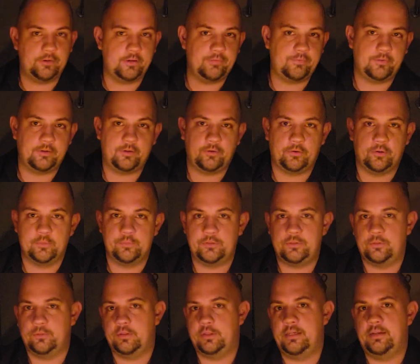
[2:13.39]
different groups
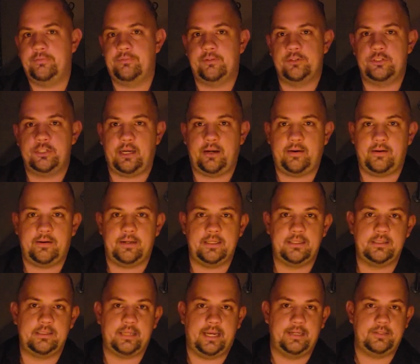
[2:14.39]
doing different
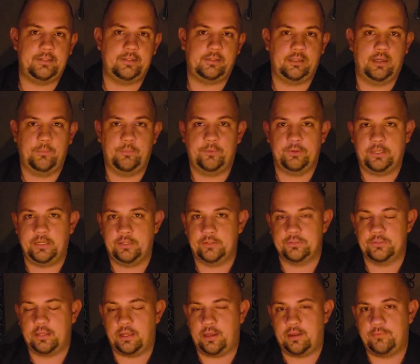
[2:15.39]
charities, takes a couple
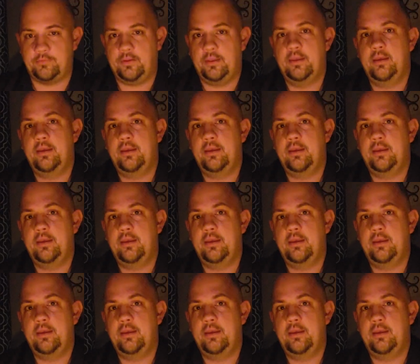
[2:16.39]
years off,